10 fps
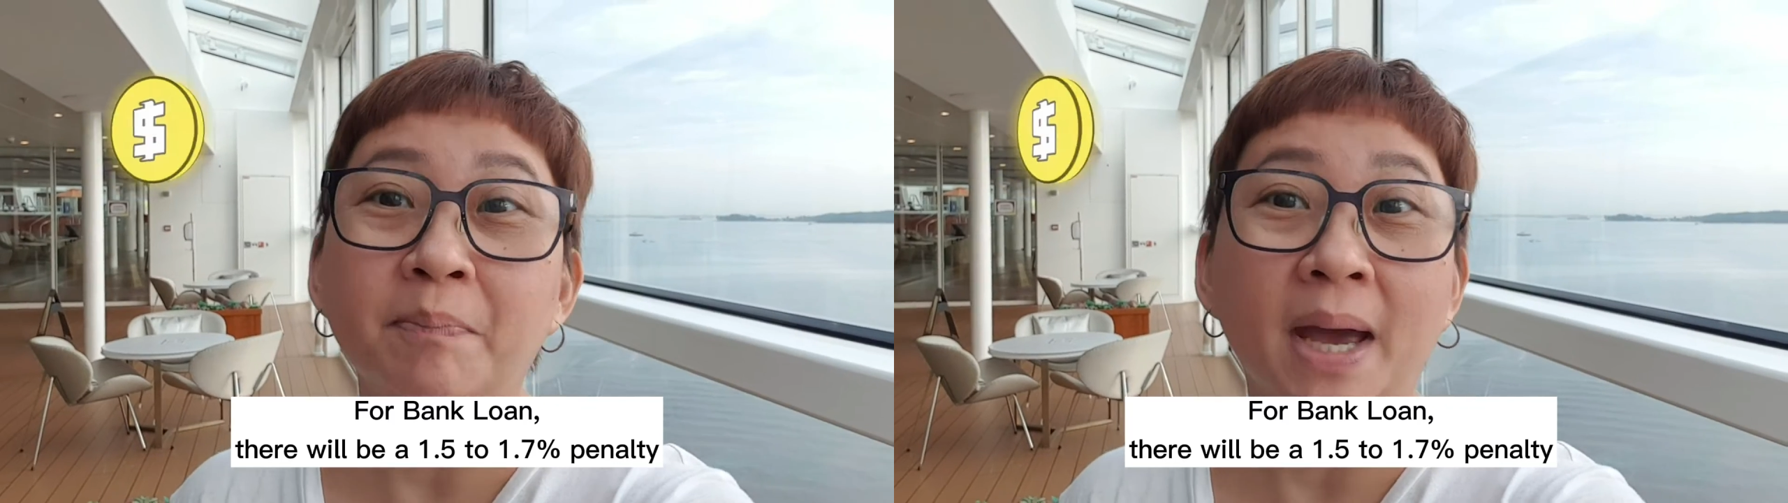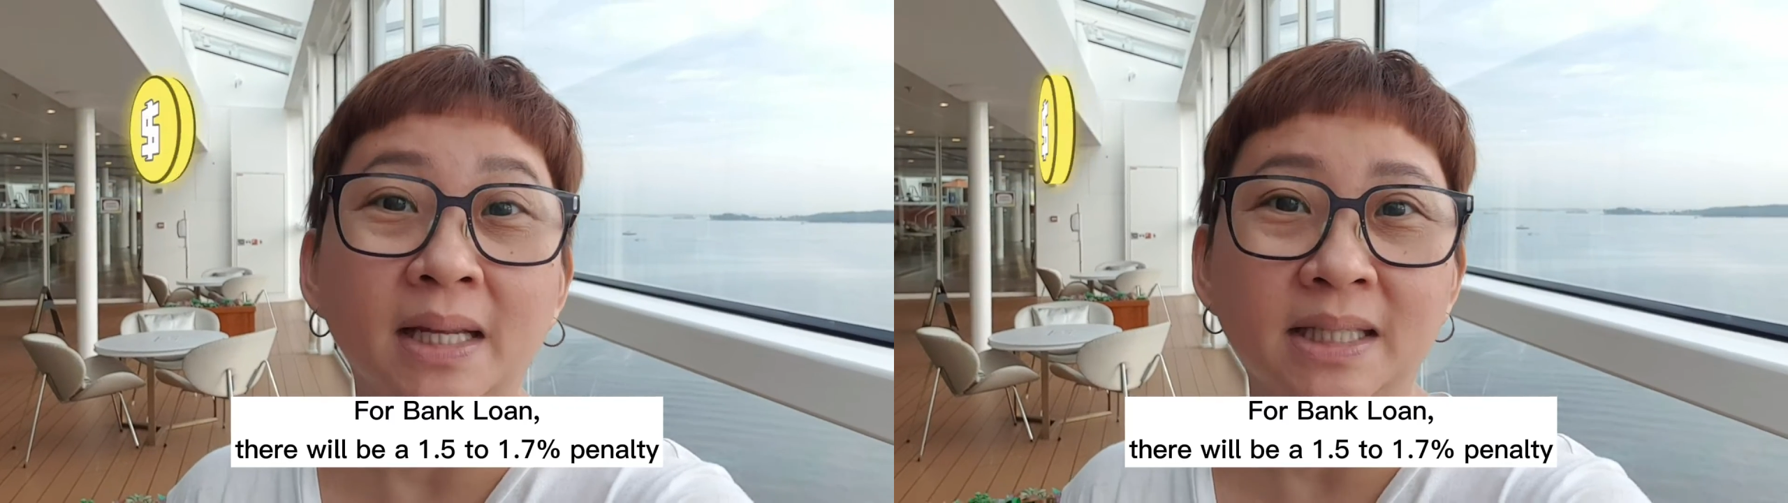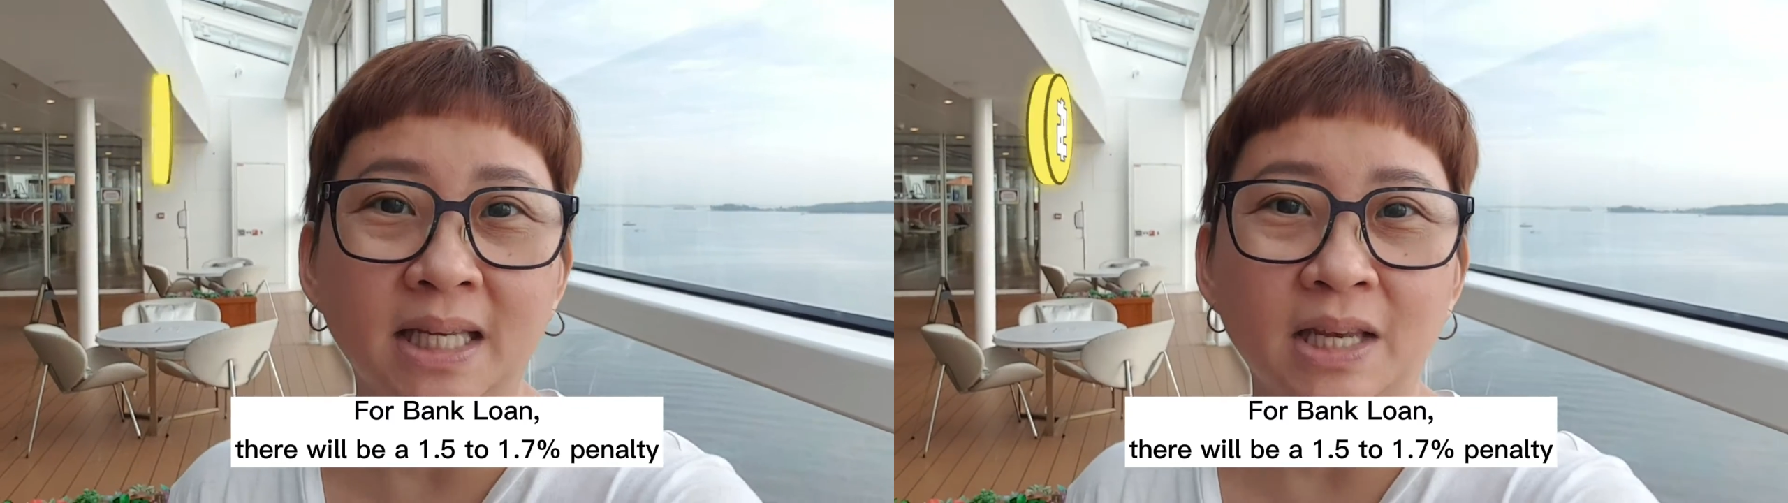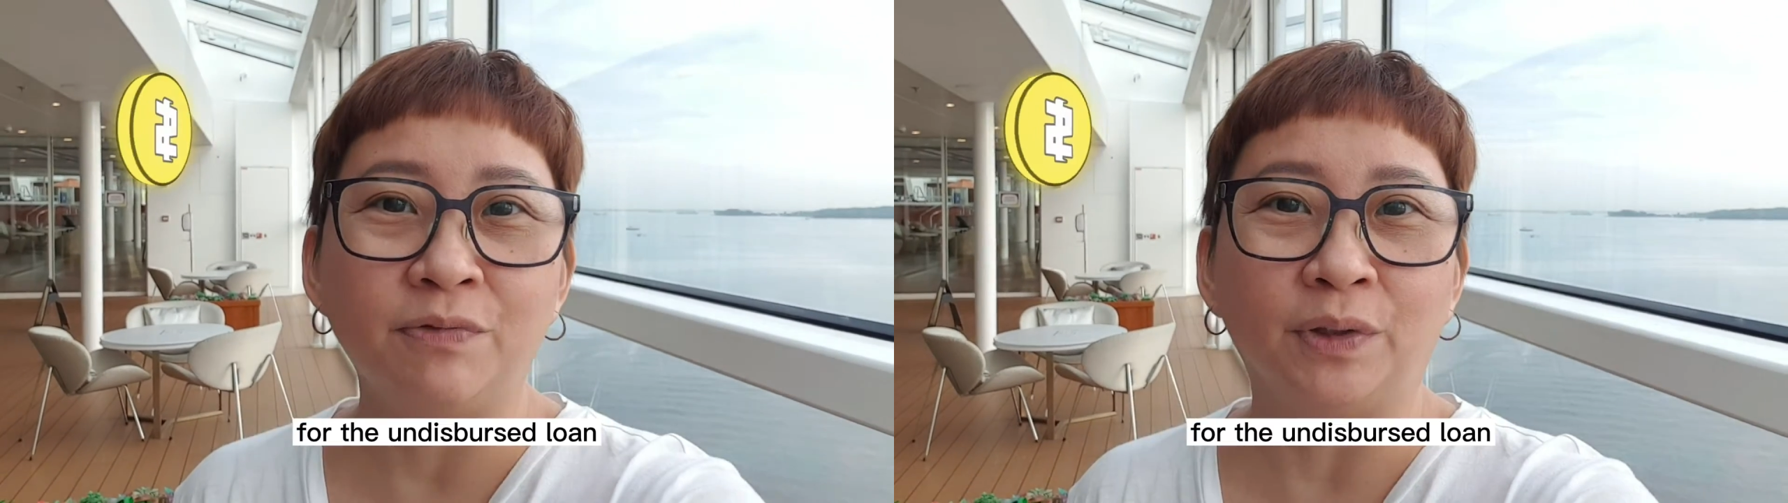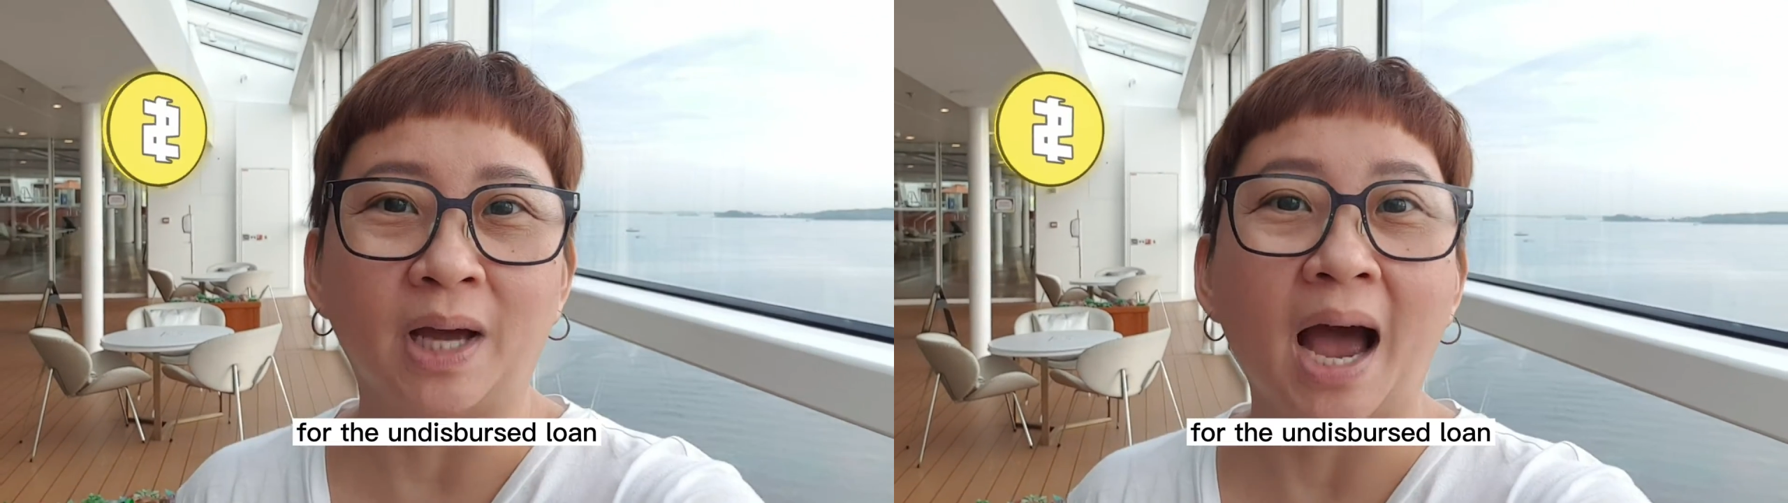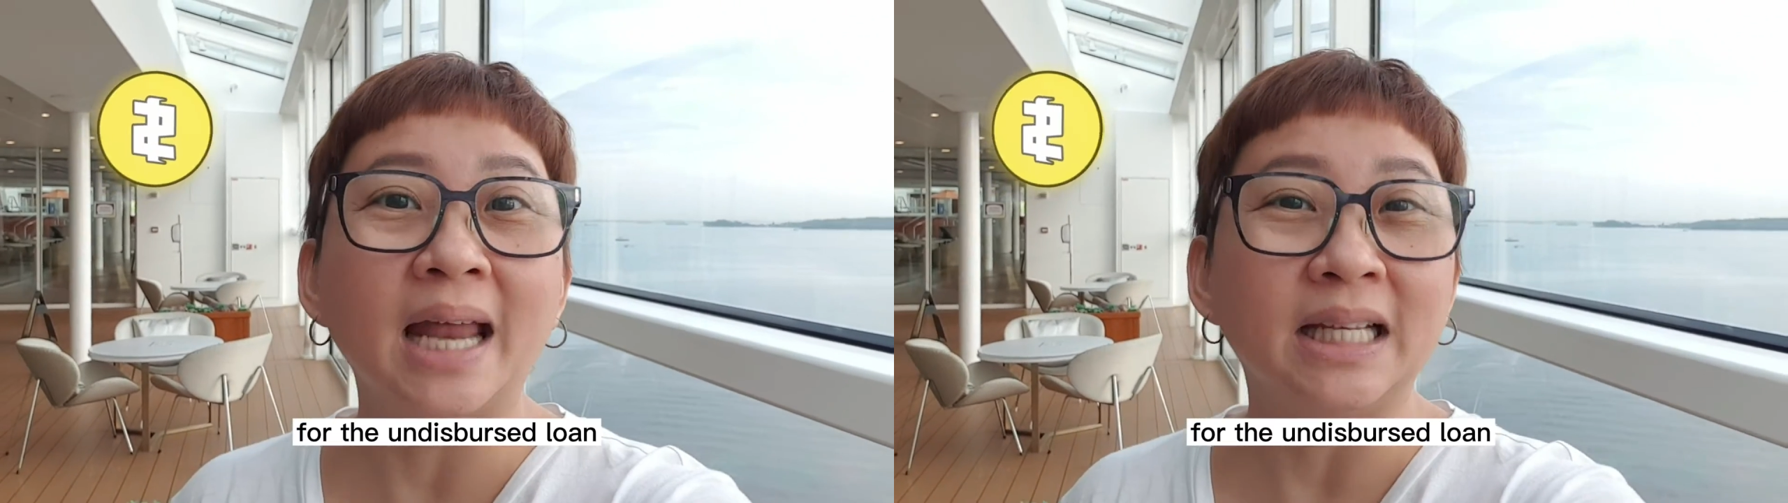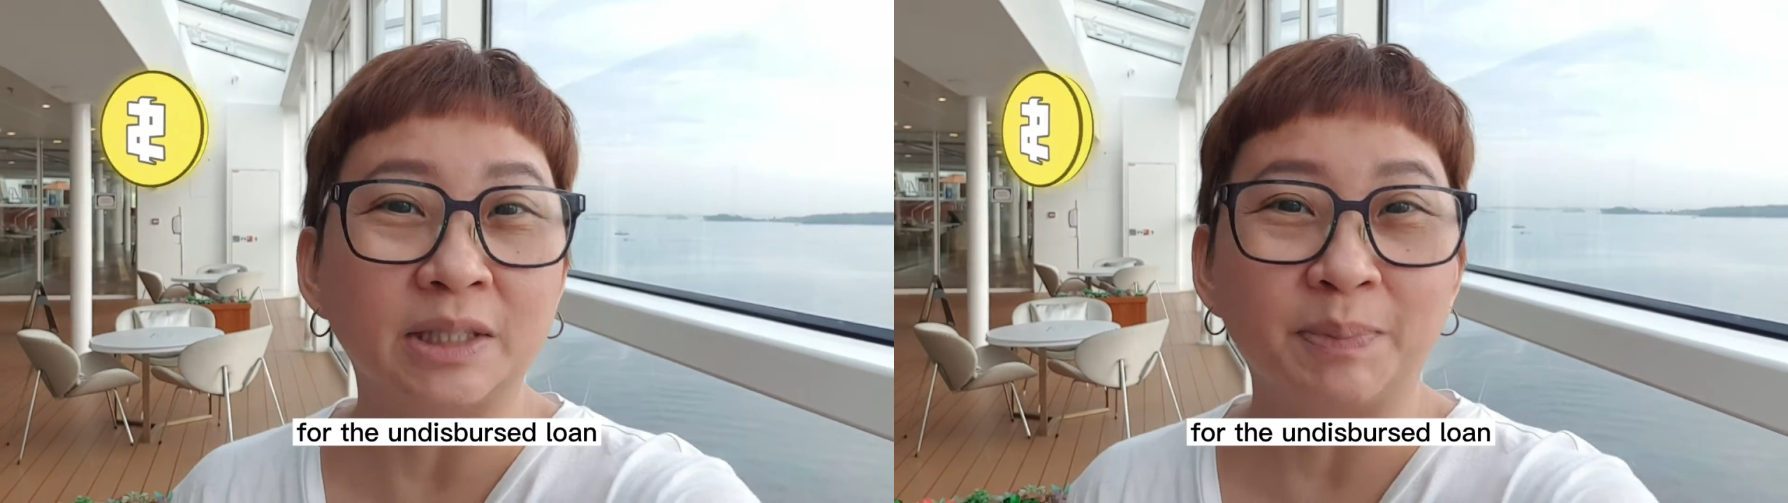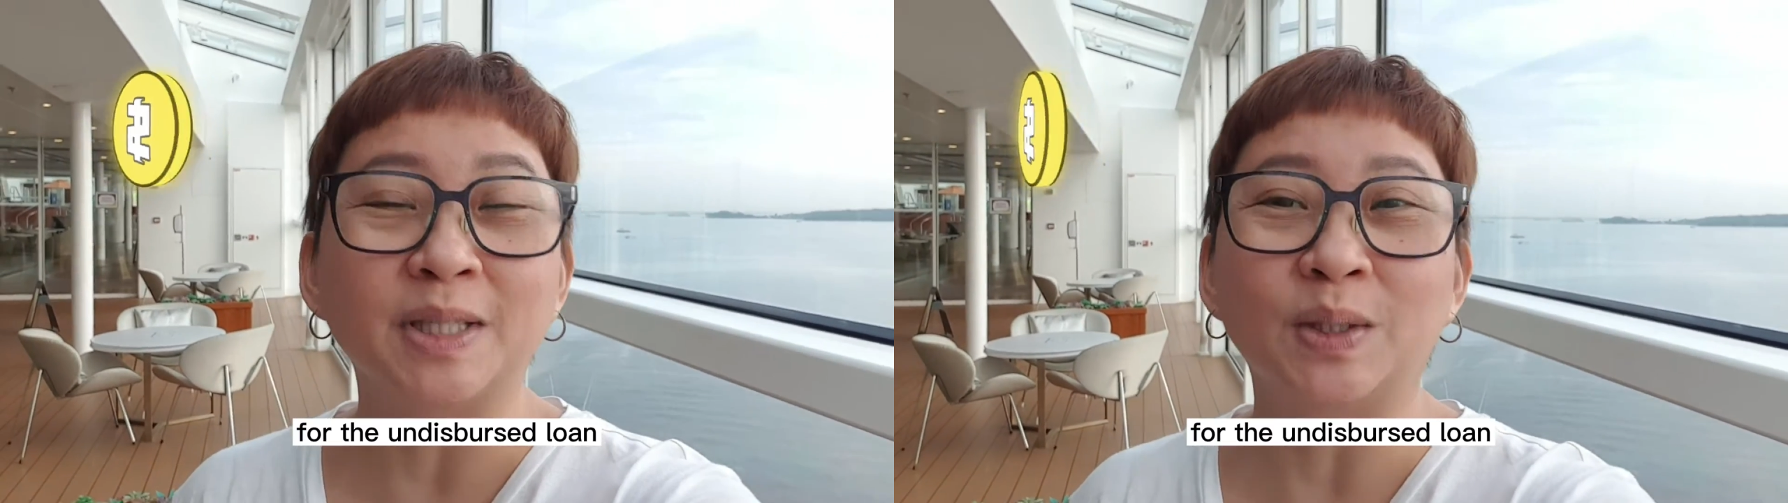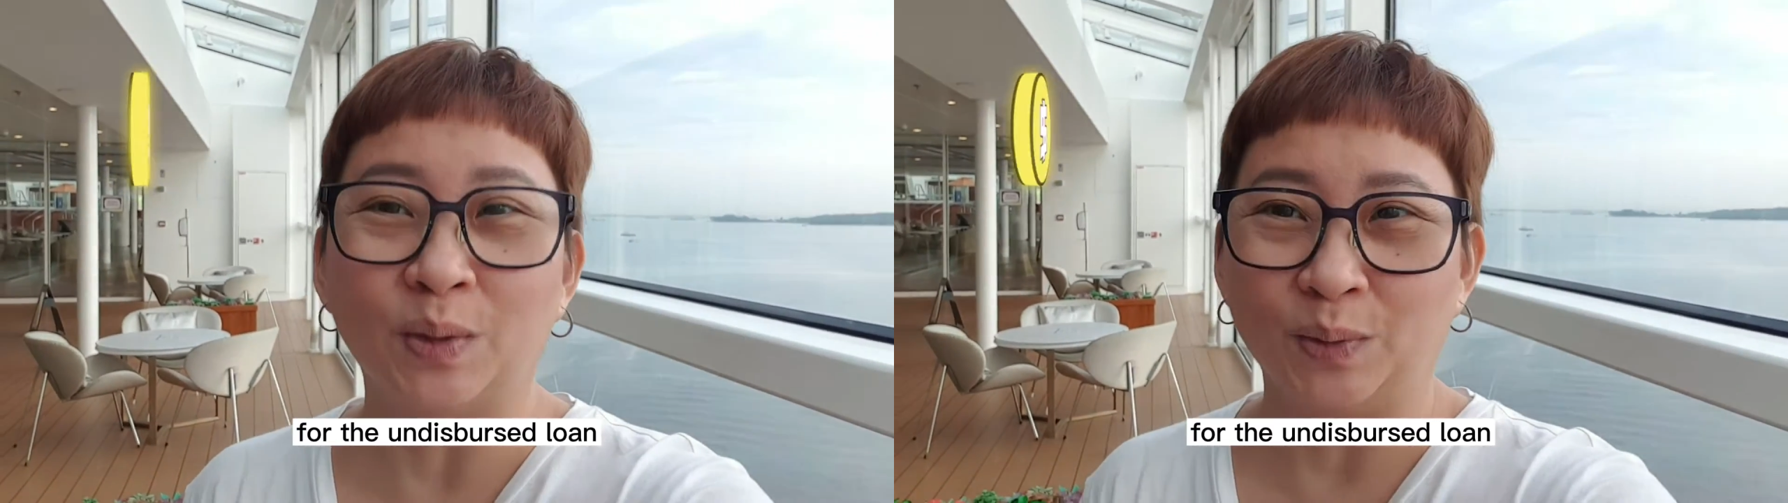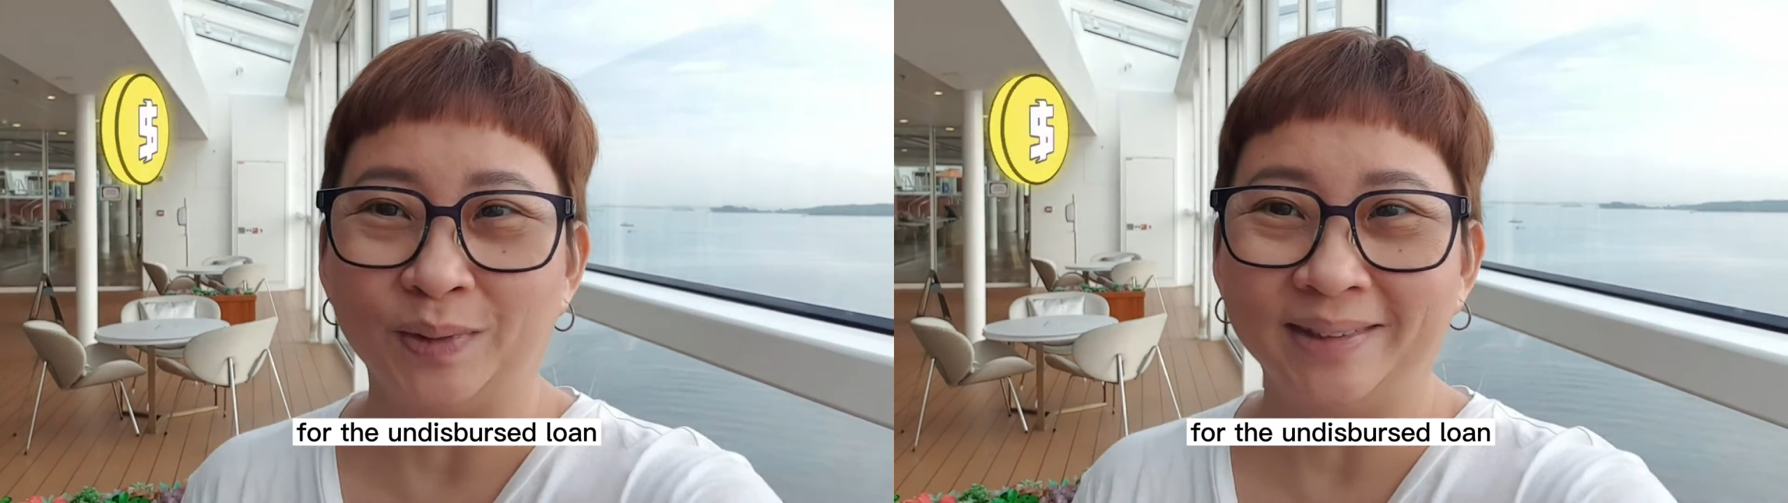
penalty for the undisbursed loan.